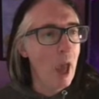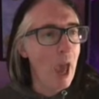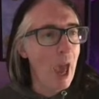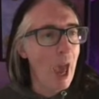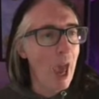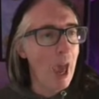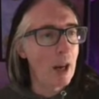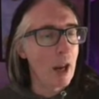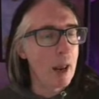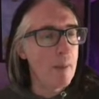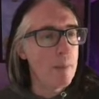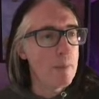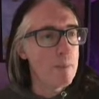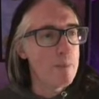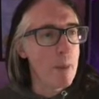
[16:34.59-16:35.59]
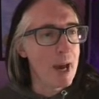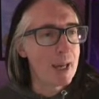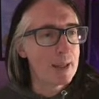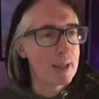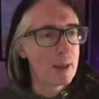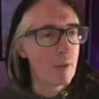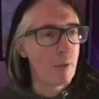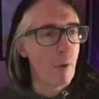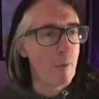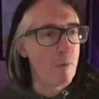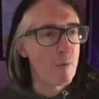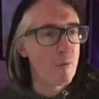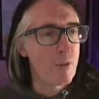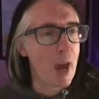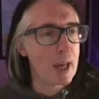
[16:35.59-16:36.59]
and a massive
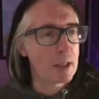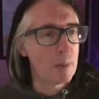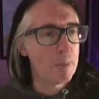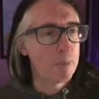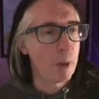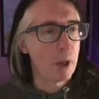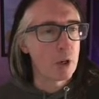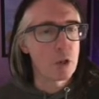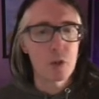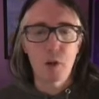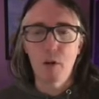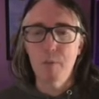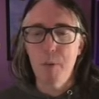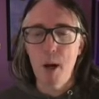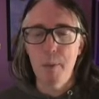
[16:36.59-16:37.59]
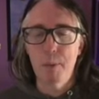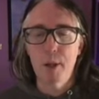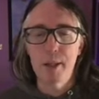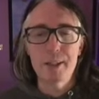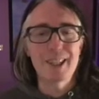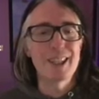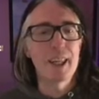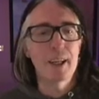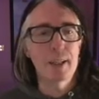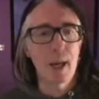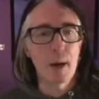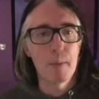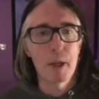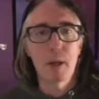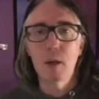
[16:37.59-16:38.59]
fat bunch of pipelines that
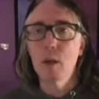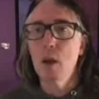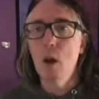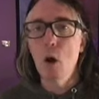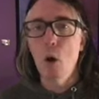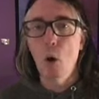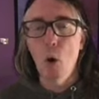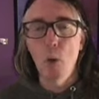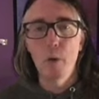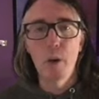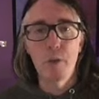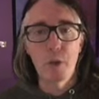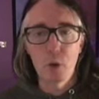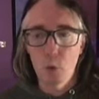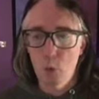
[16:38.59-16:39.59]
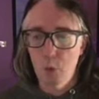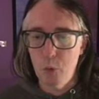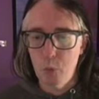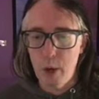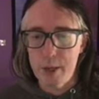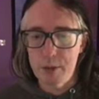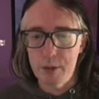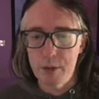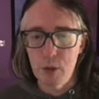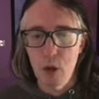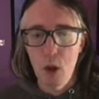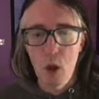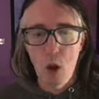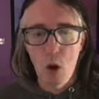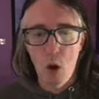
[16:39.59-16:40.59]
come in on the northwest
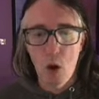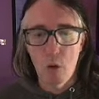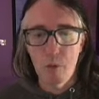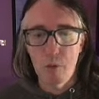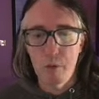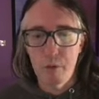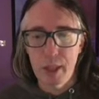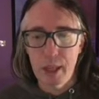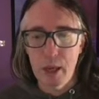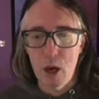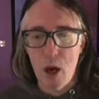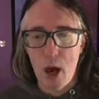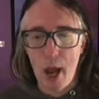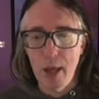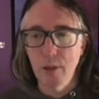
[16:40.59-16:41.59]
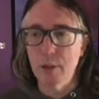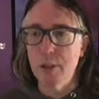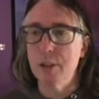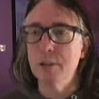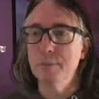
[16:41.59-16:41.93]
of the island.